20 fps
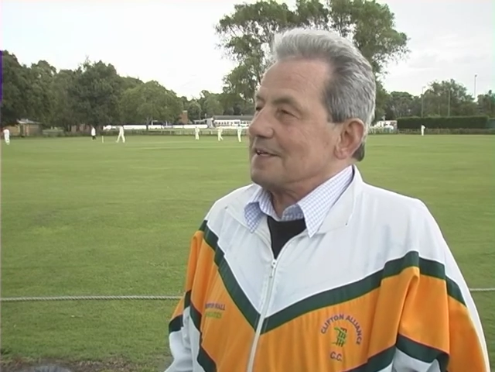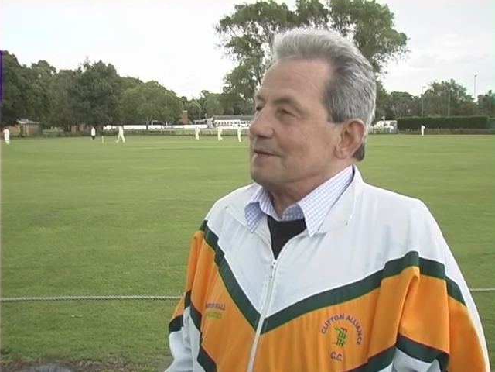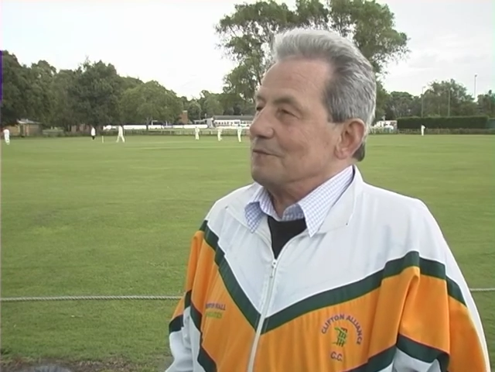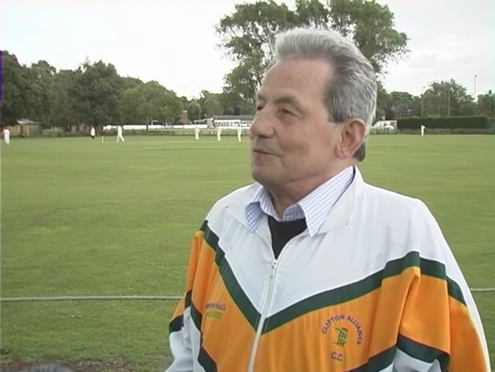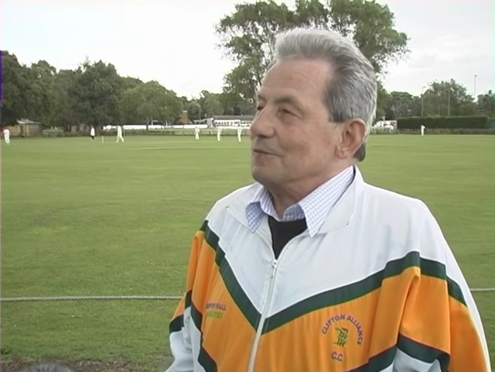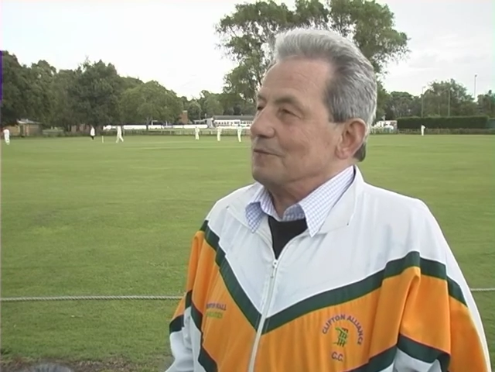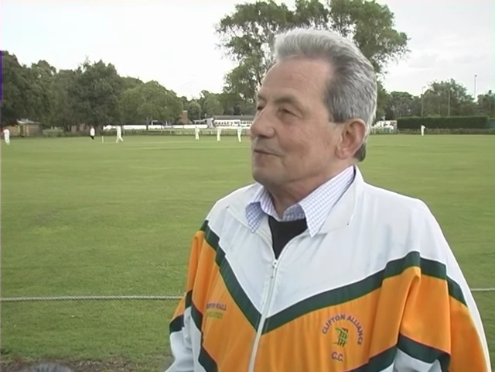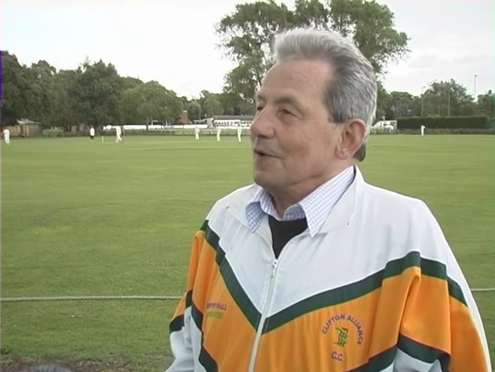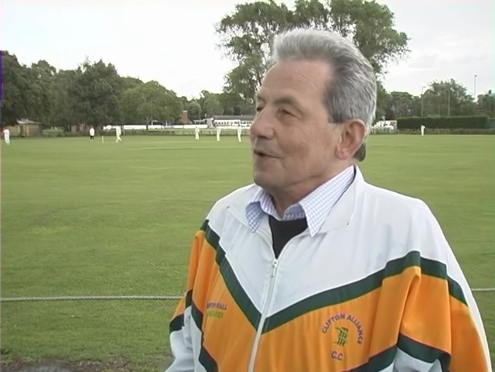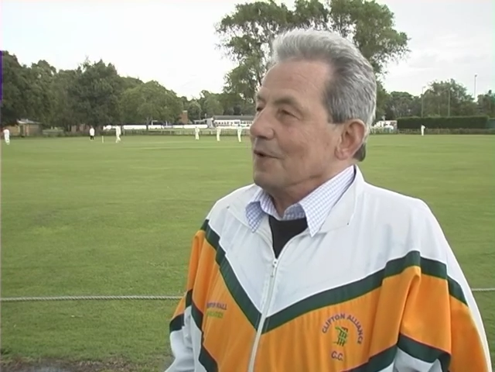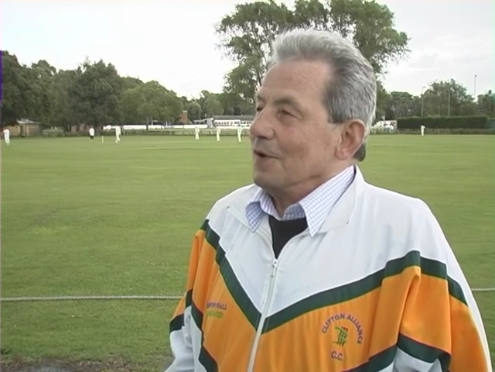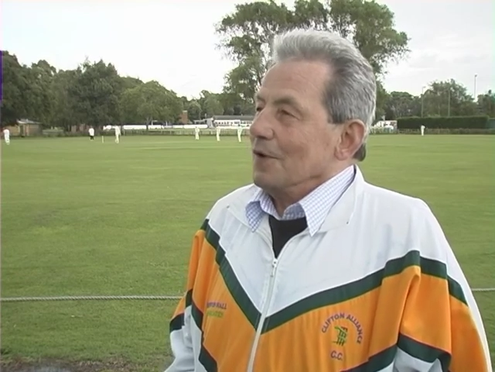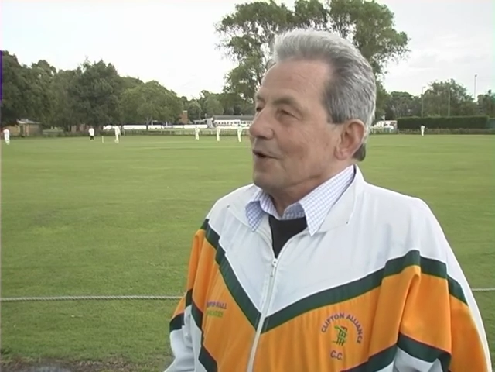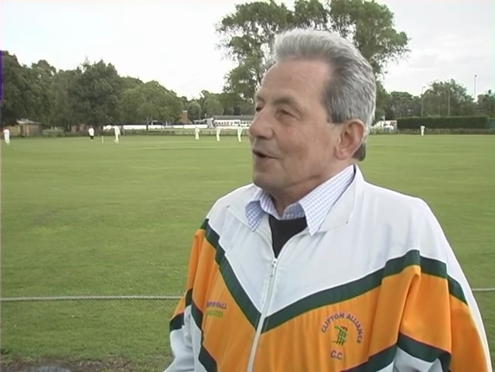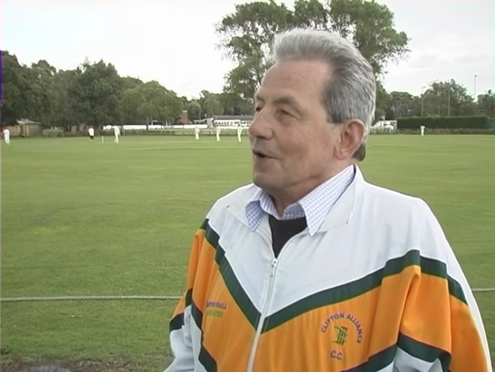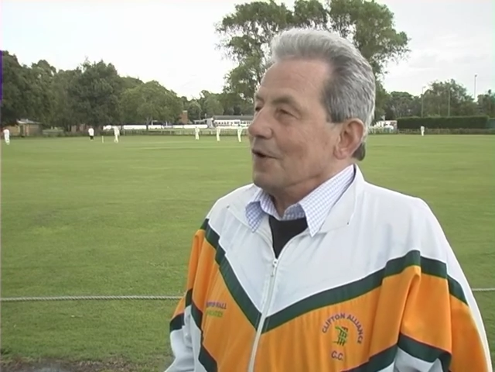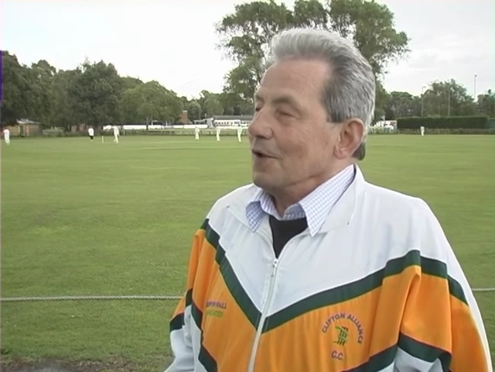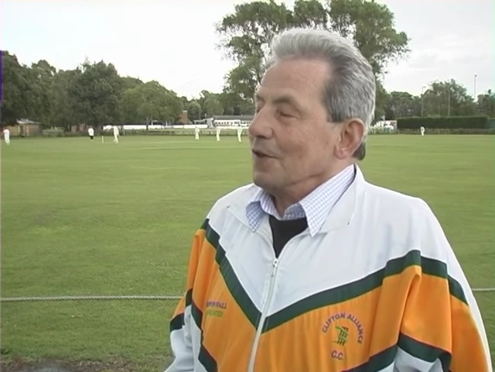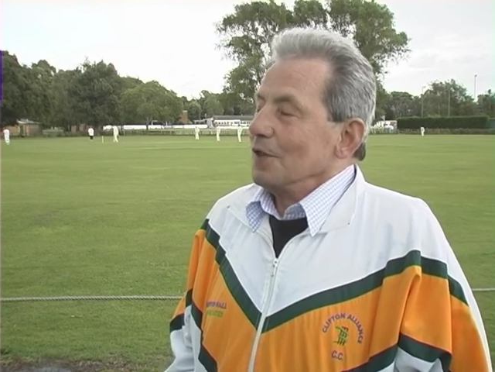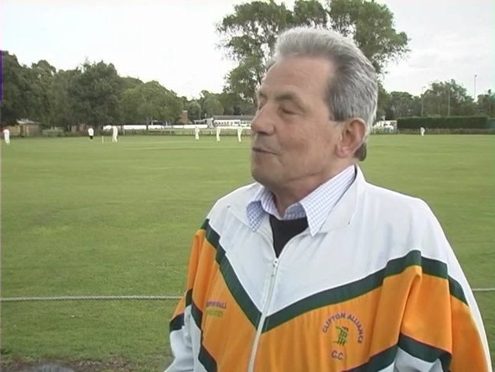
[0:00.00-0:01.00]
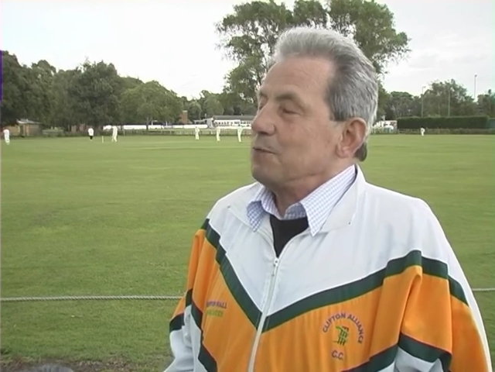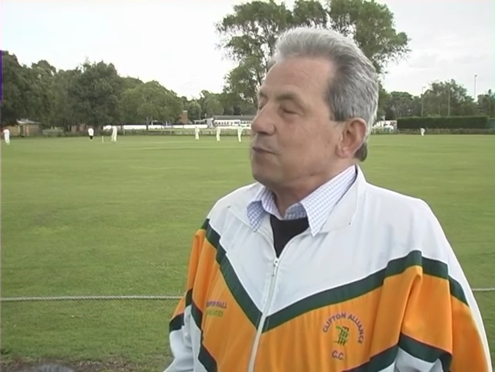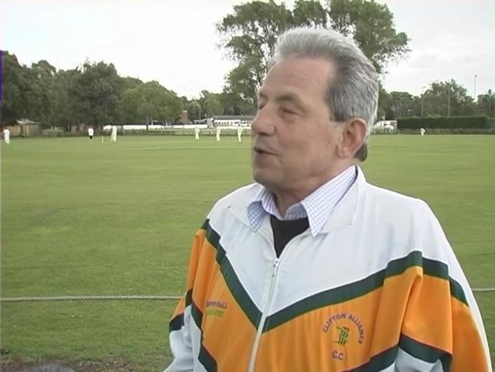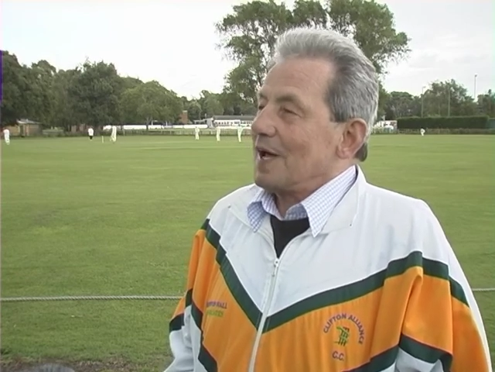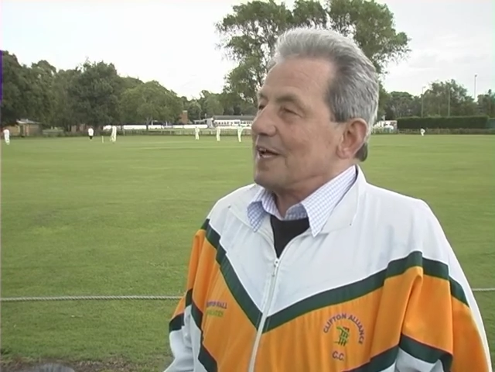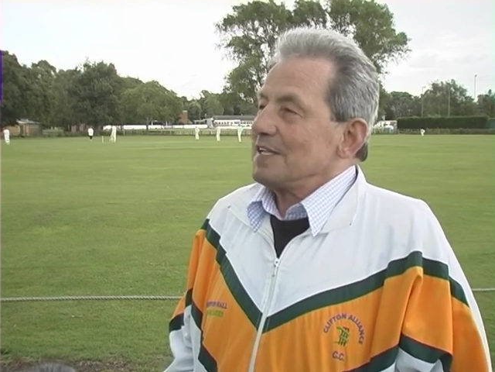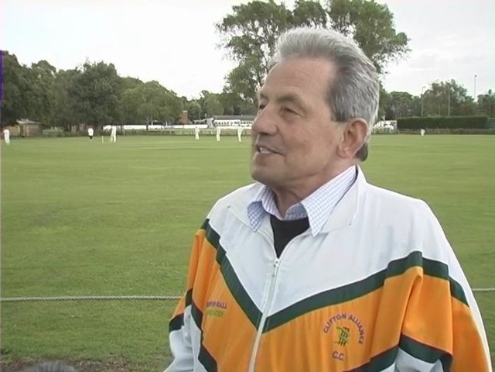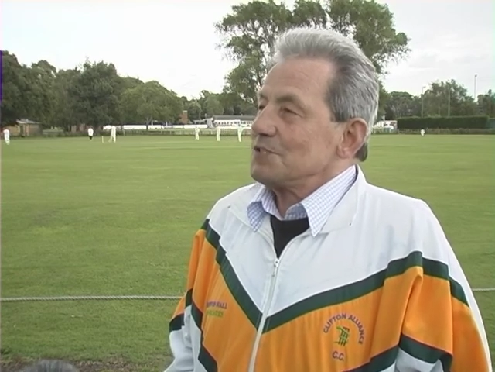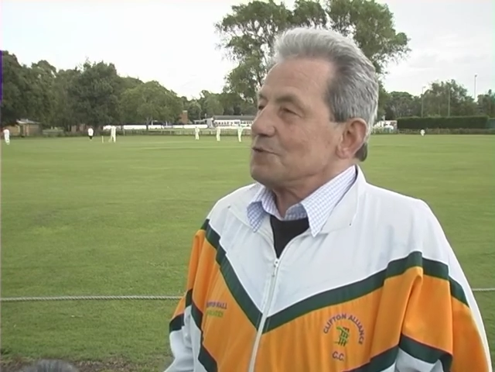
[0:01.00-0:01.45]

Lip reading: and all the plans